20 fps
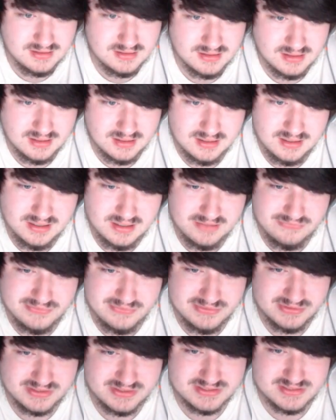If
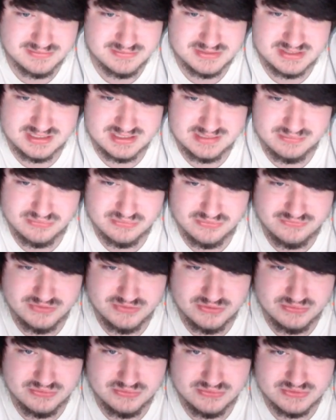we look at some Steam
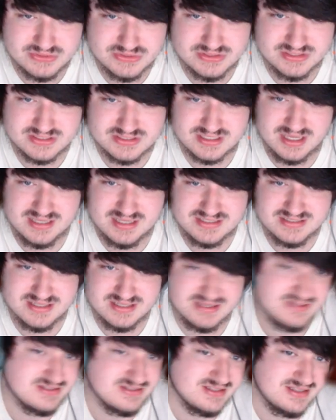reviews, this guy
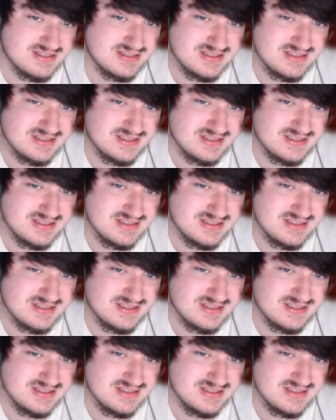says that